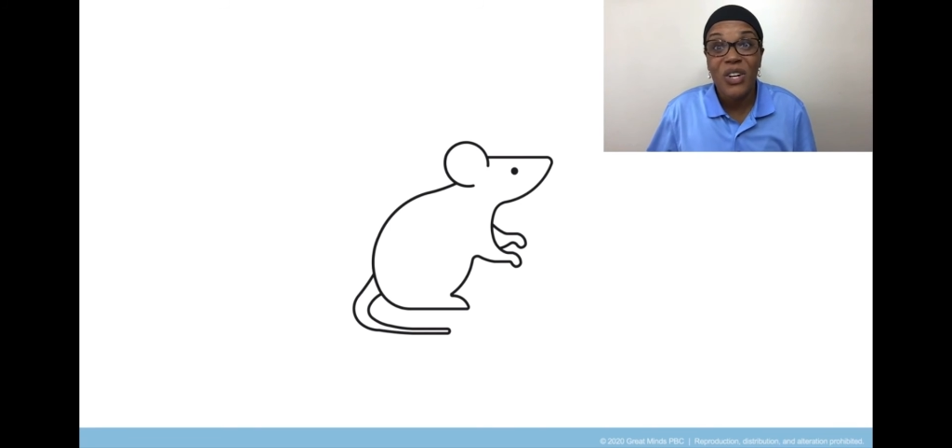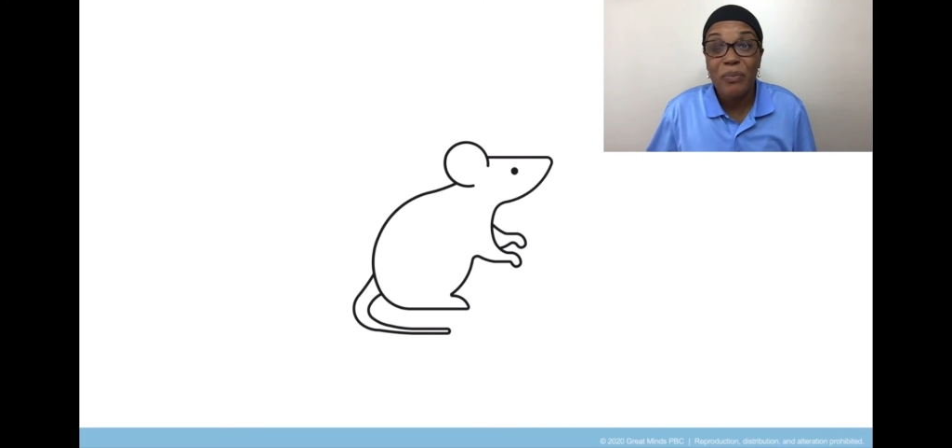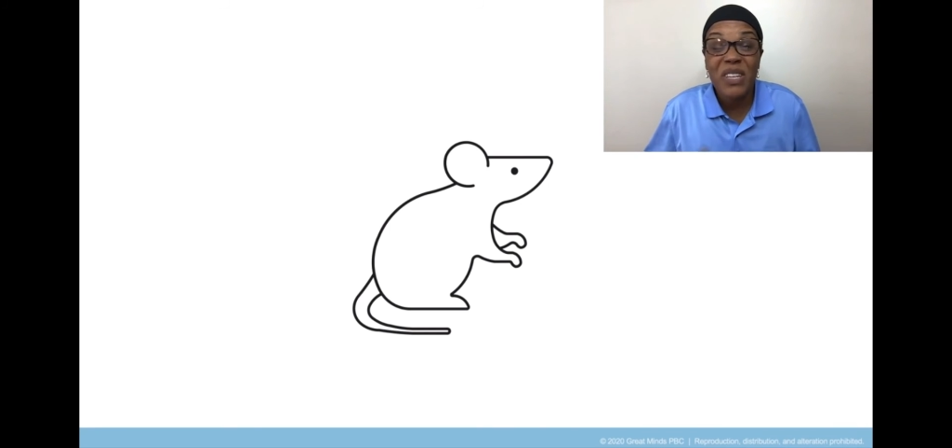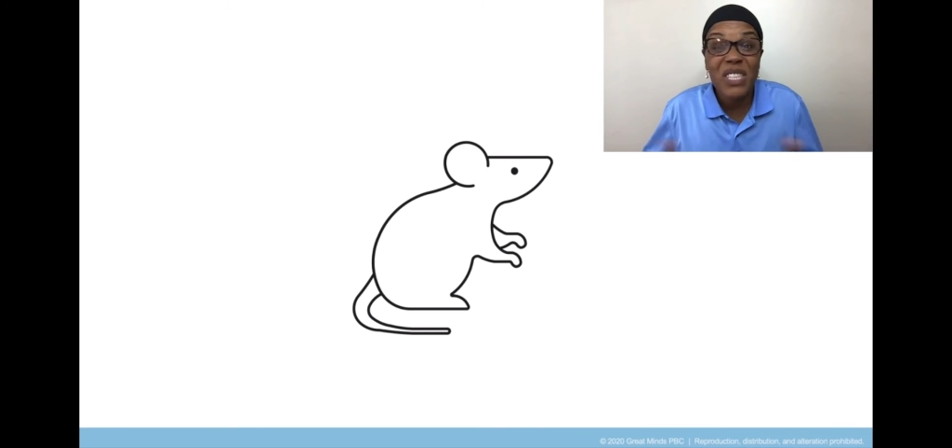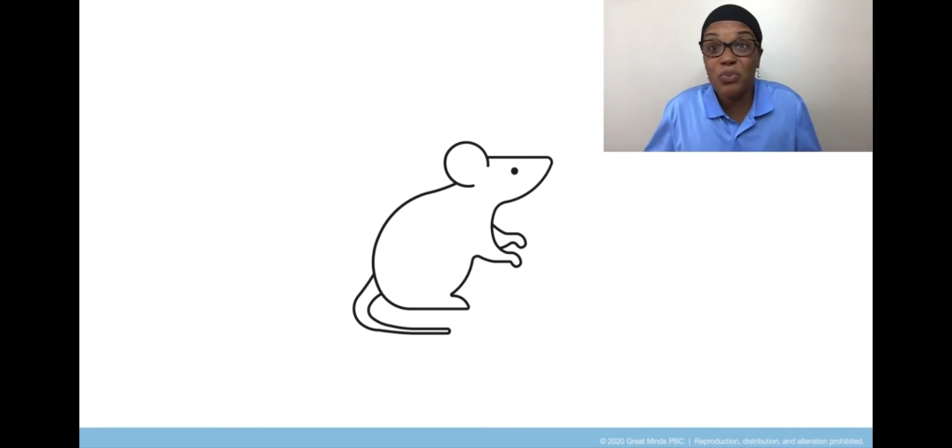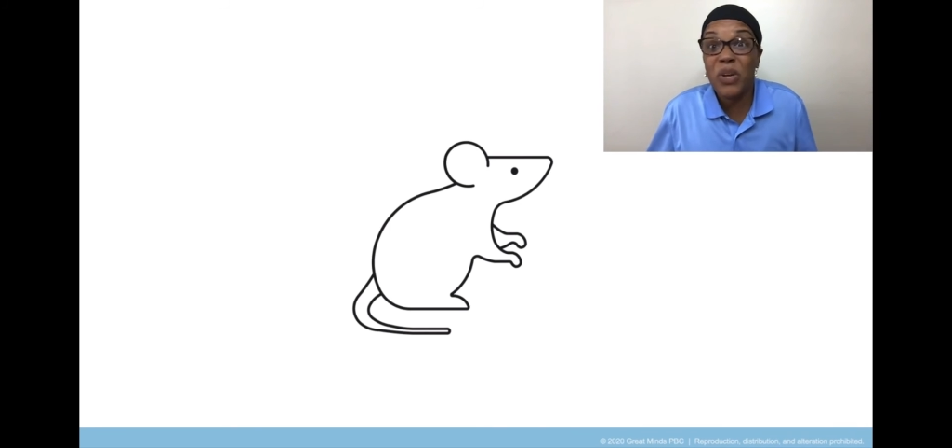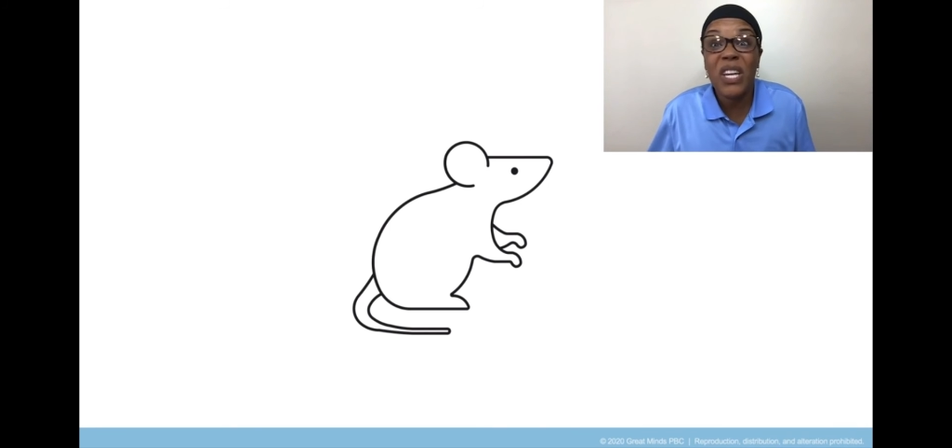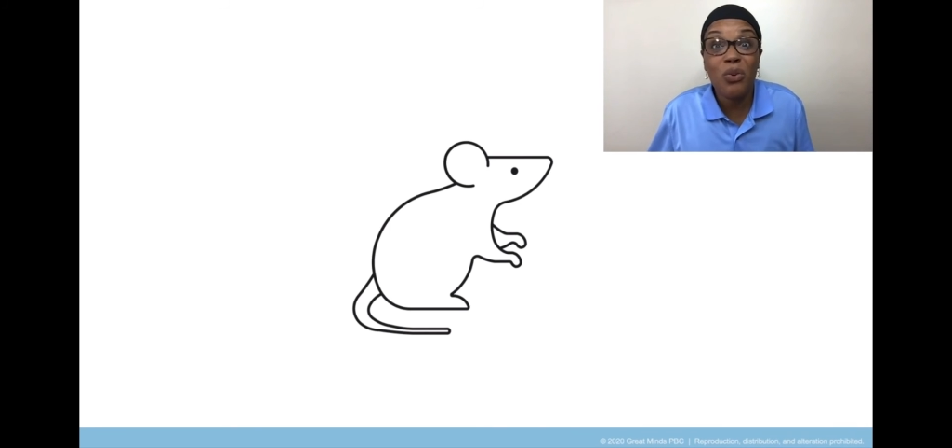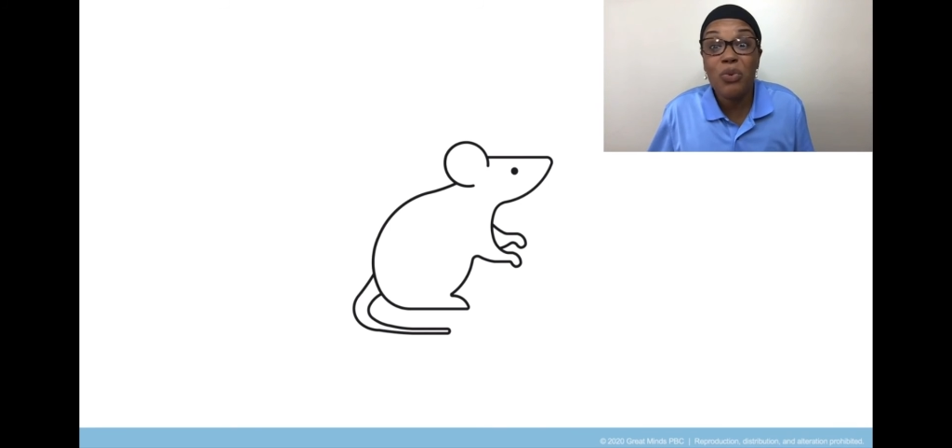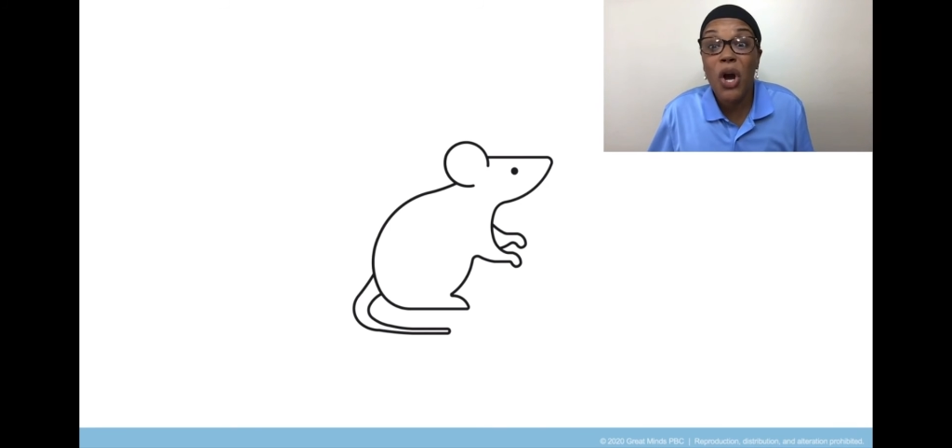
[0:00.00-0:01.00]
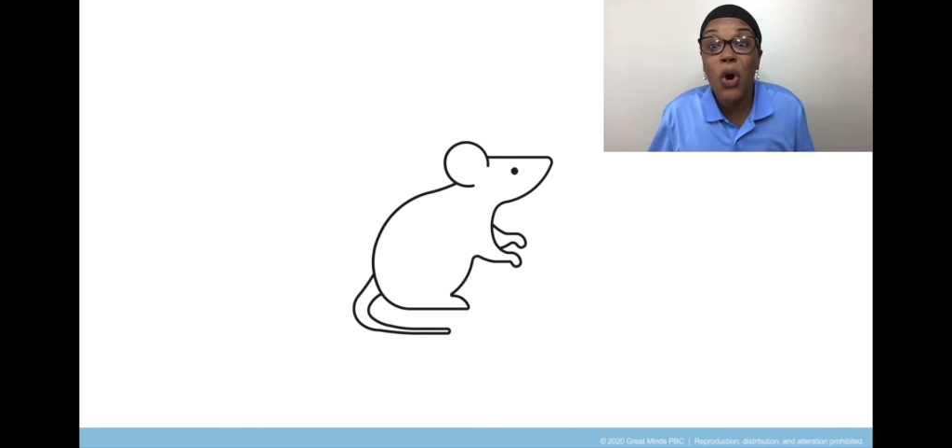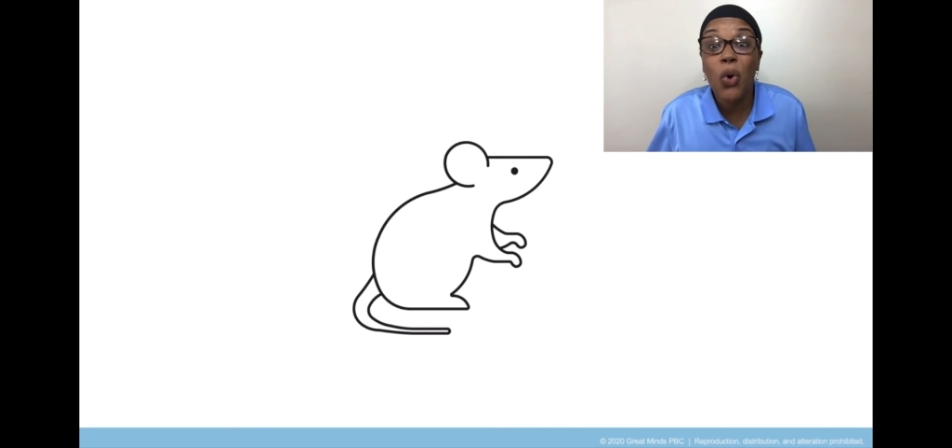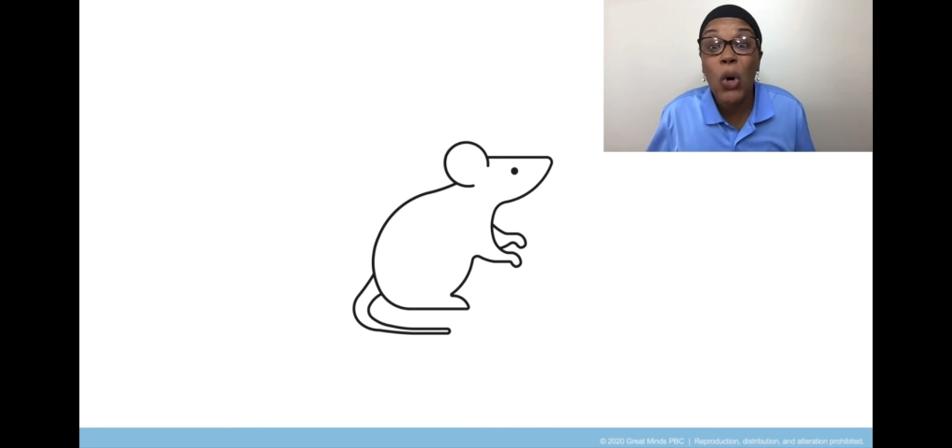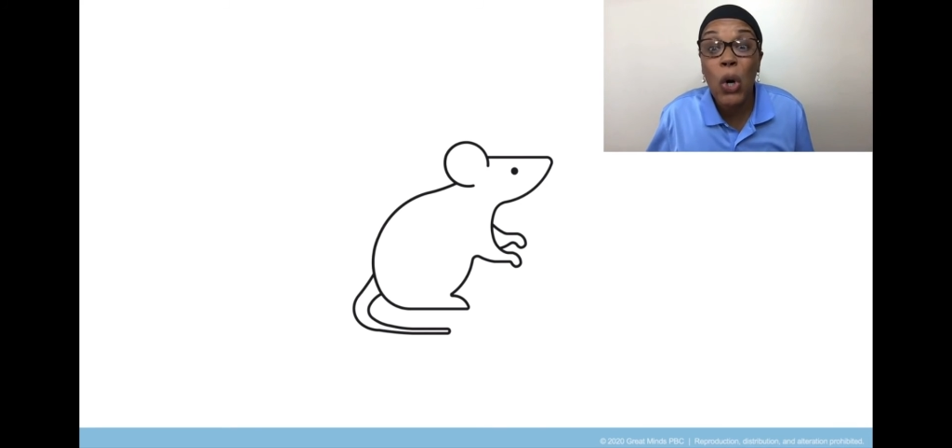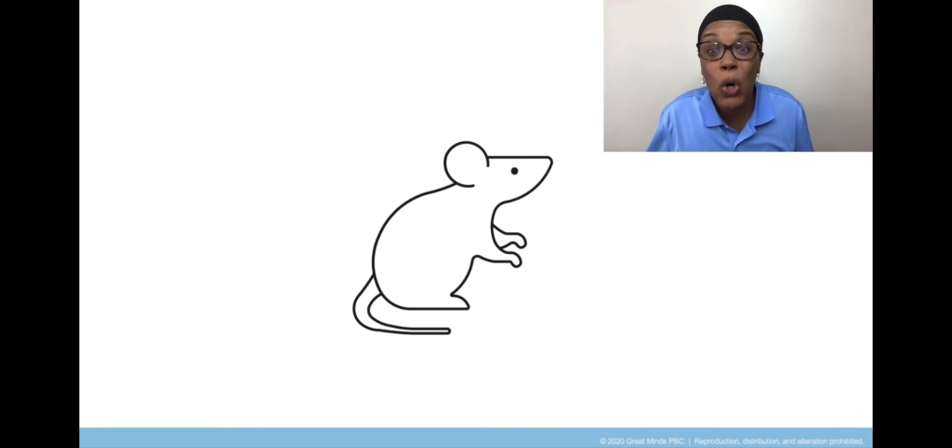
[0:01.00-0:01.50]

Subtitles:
because we don't know